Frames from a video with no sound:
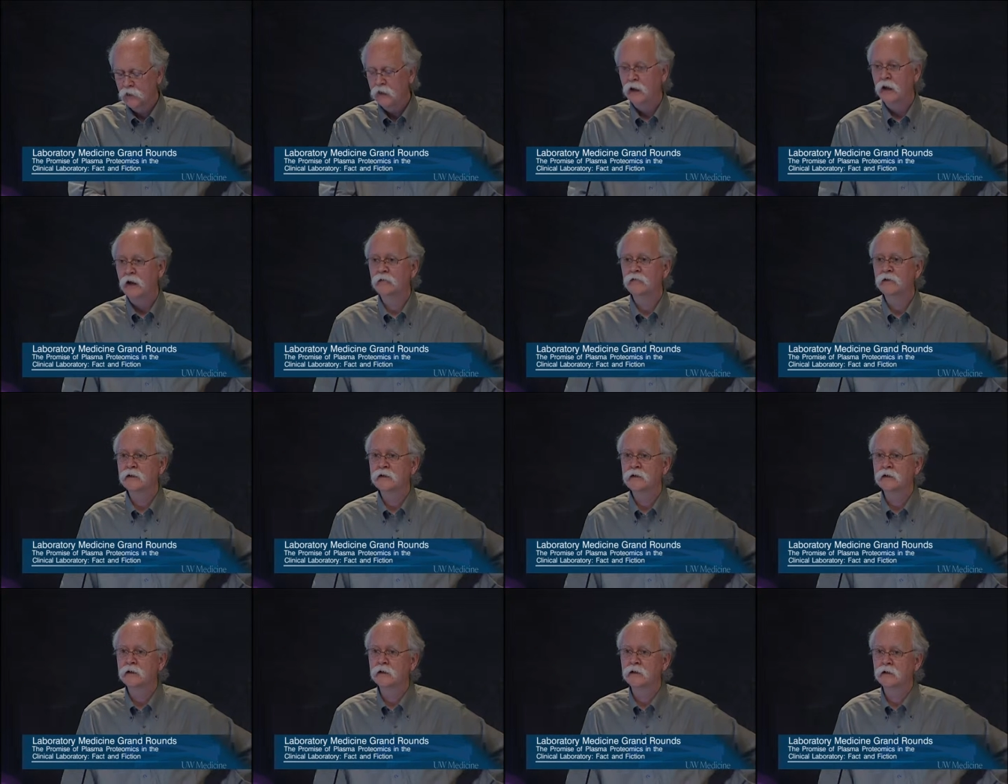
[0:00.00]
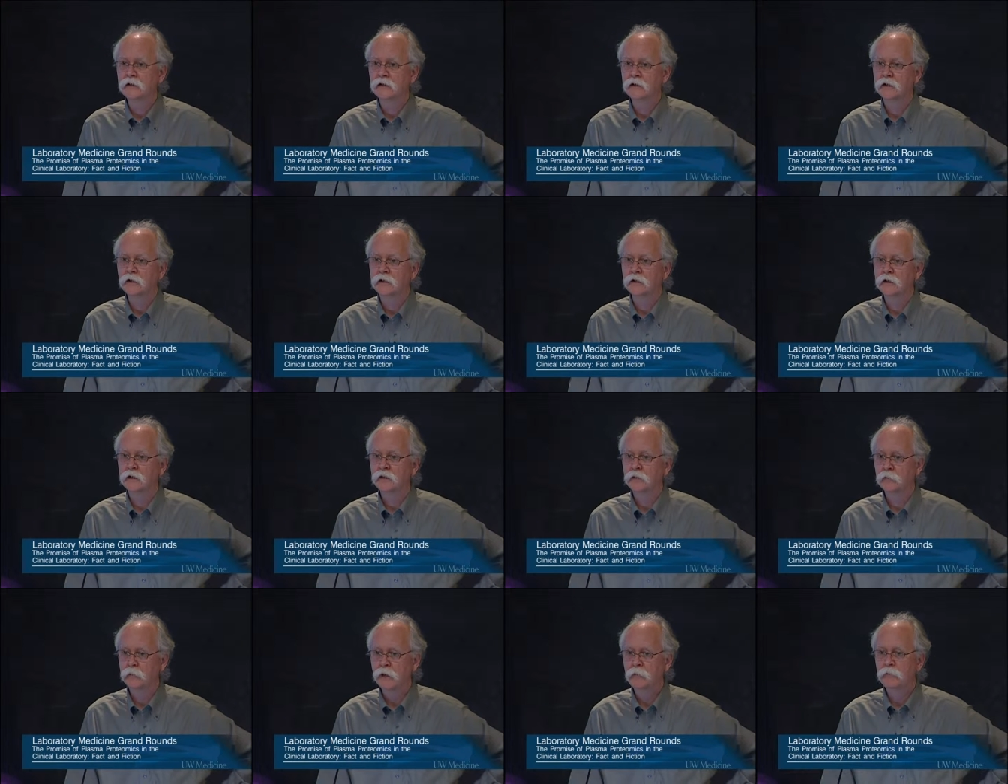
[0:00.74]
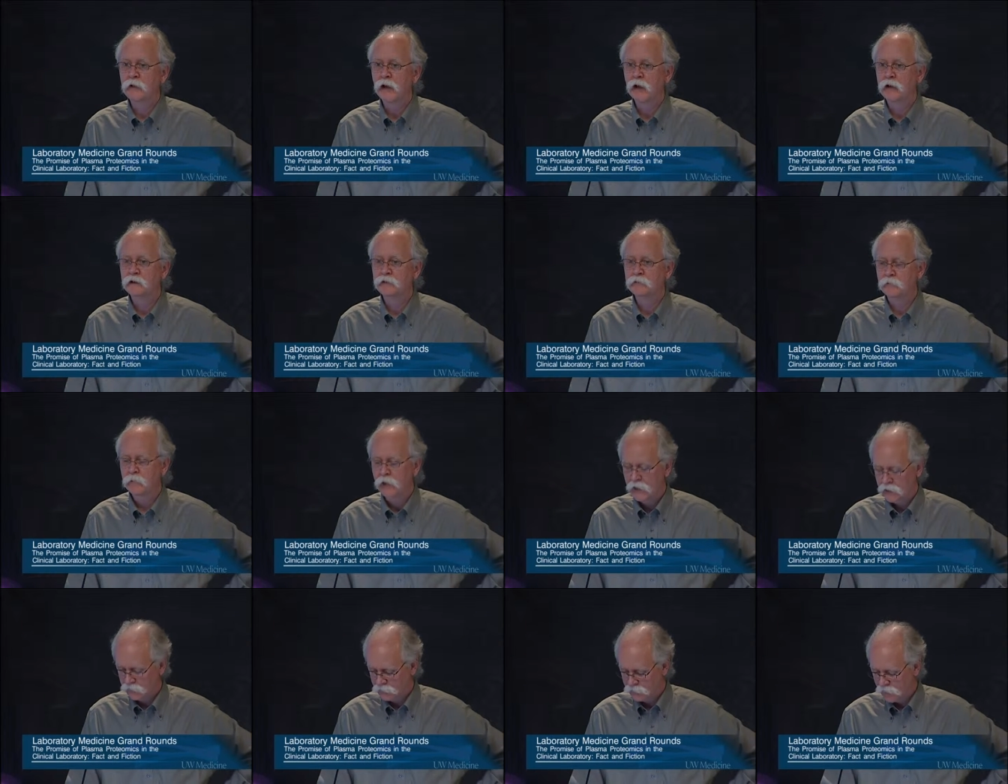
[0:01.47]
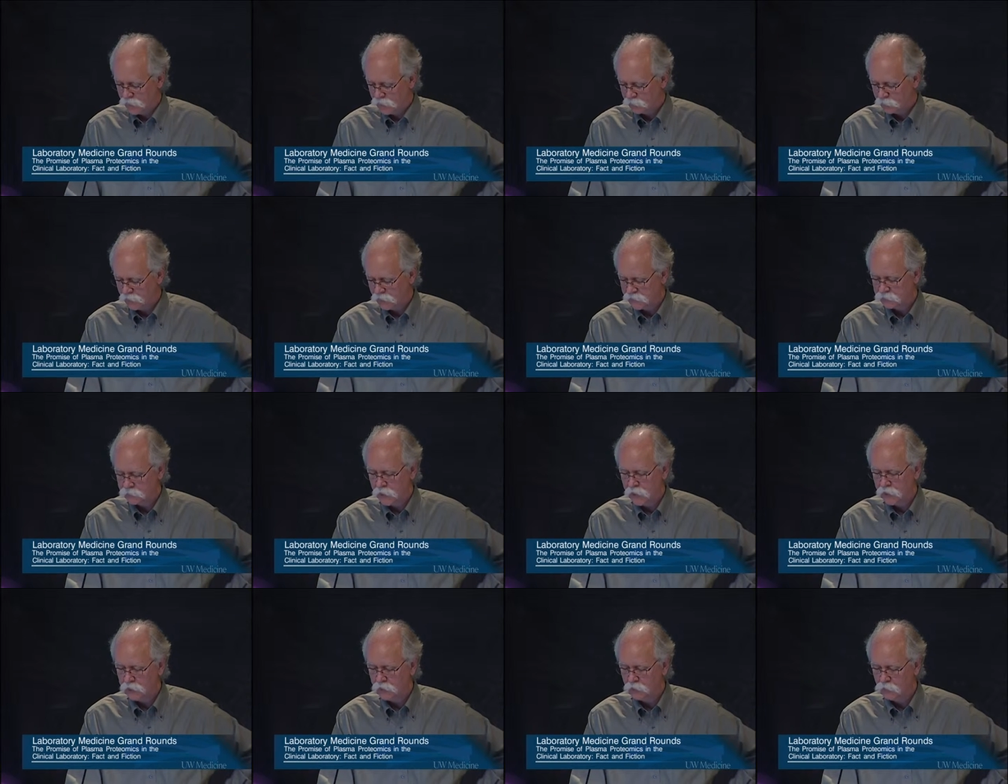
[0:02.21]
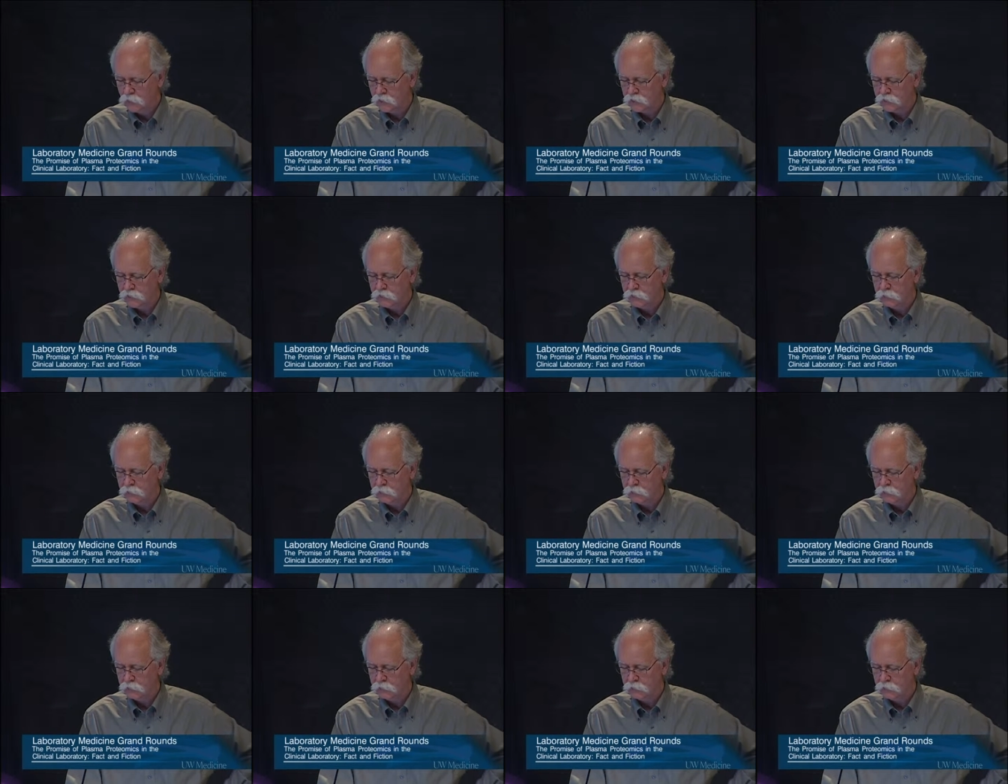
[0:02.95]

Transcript: obviously the, the peptide is the antibody is binding what